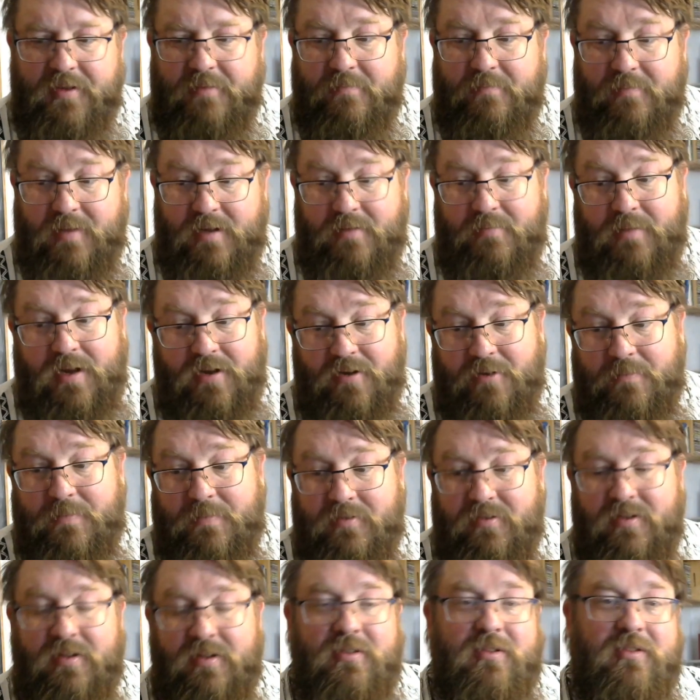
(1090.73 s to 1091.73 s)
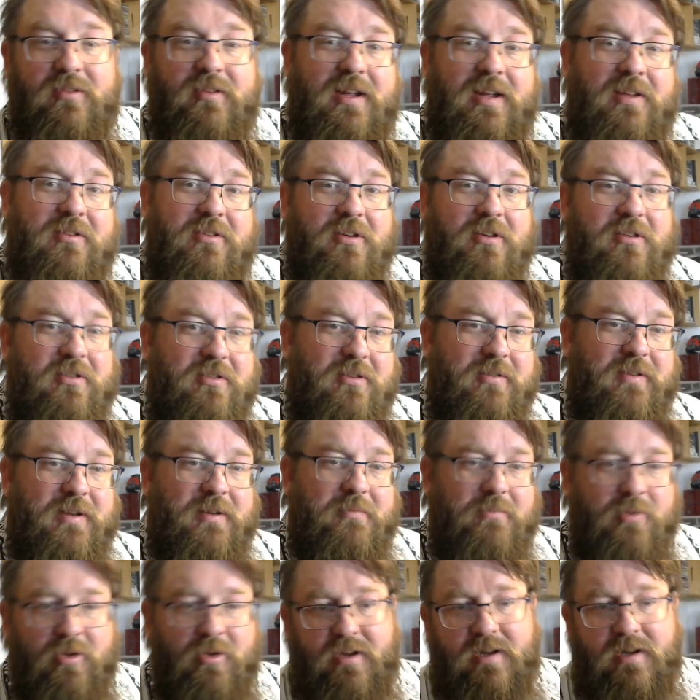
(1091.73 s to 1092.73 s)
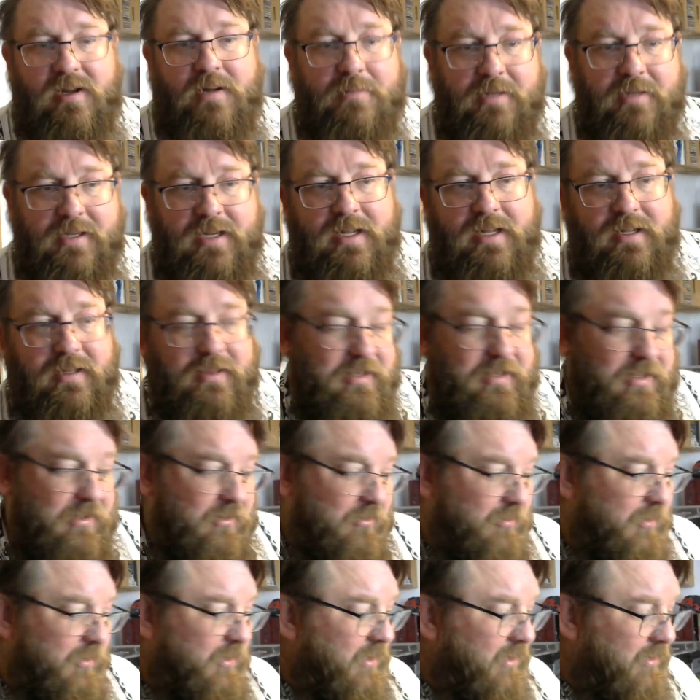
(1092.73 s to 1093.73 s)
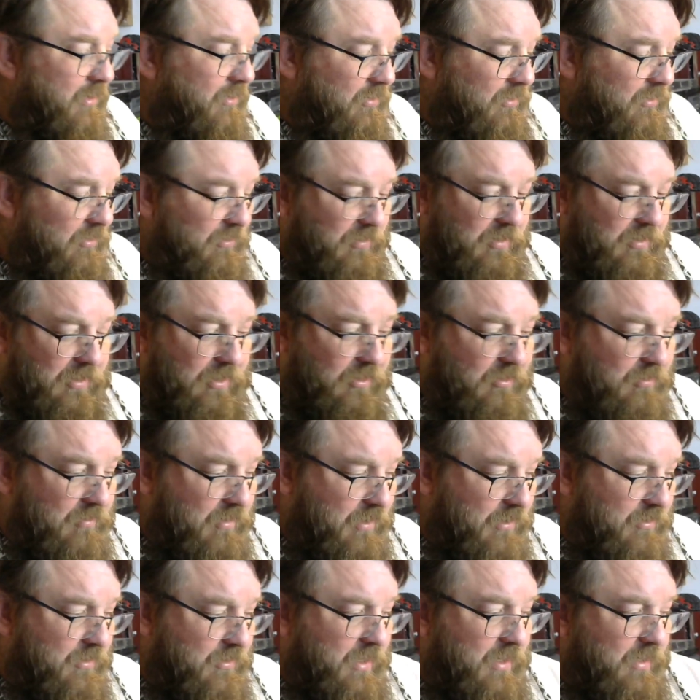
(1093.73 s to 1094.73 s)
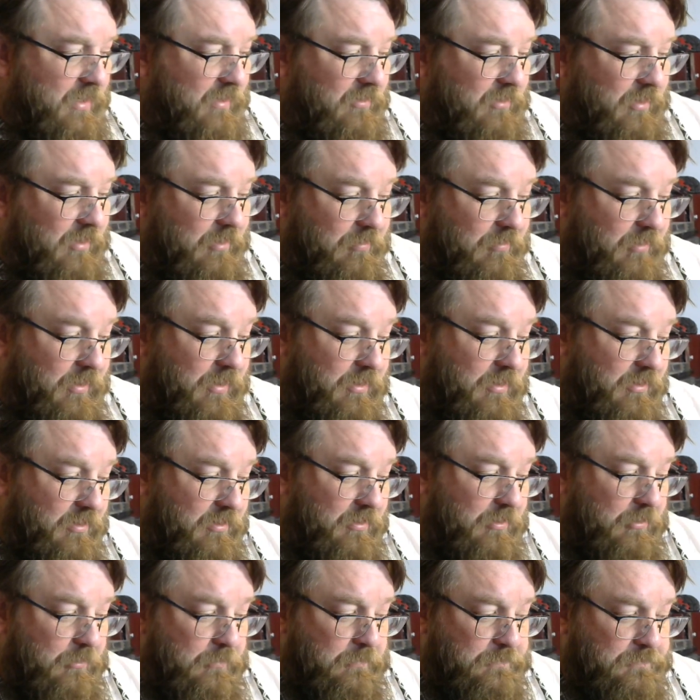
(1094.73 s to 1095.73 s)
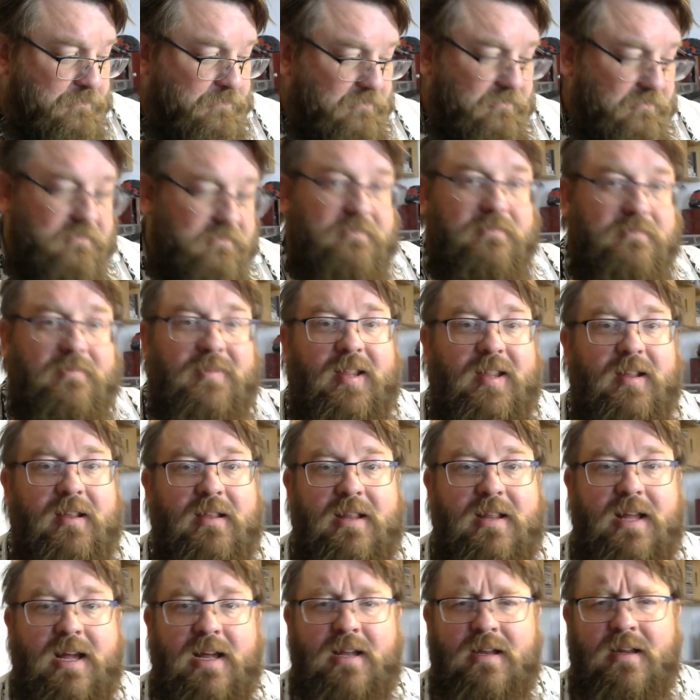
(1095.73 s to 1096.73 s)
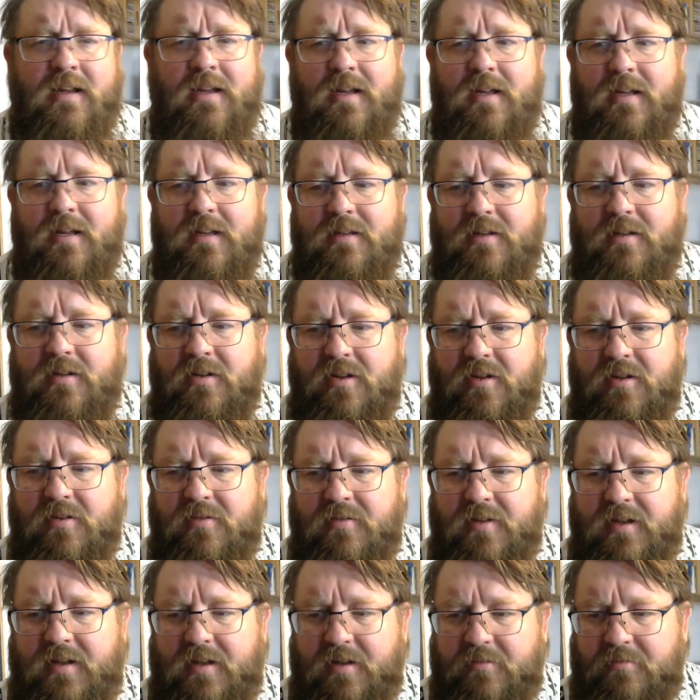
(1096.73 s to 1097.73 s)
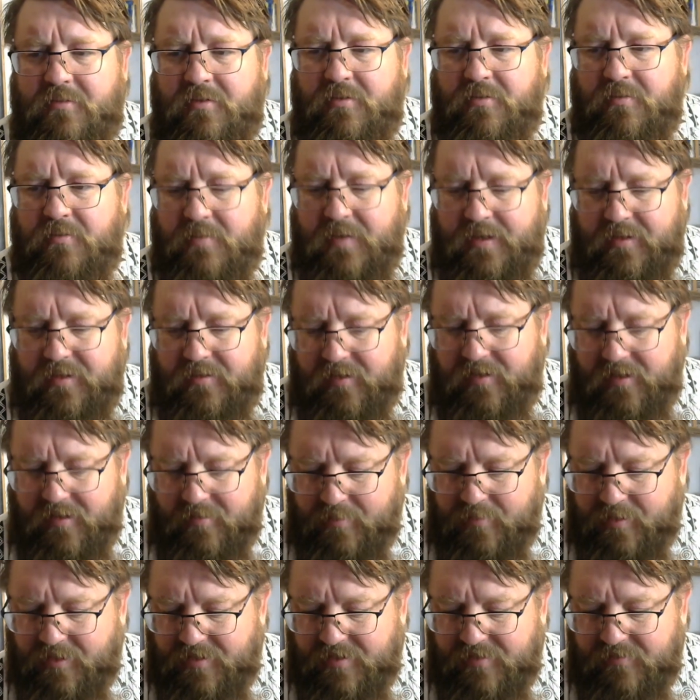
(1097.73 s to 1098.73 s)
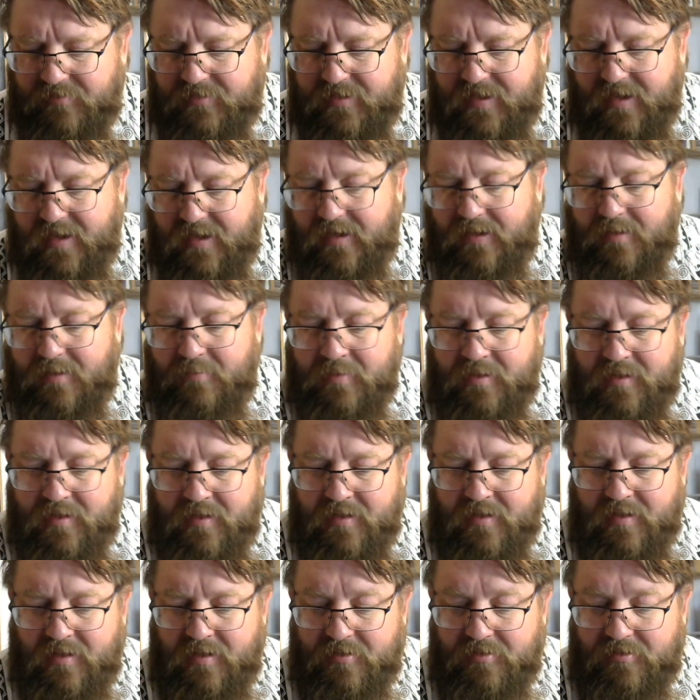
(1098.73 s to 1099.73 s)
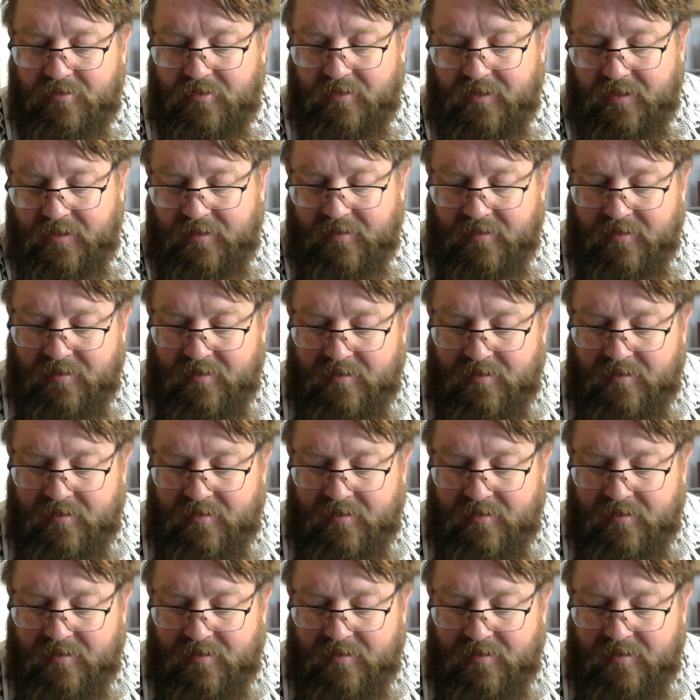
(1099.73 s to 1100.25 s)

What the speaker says: my hope is this: is as you're doing more complicated things with these quadratics like we're going to do, that you don't end up wasting a bunch of time. So like,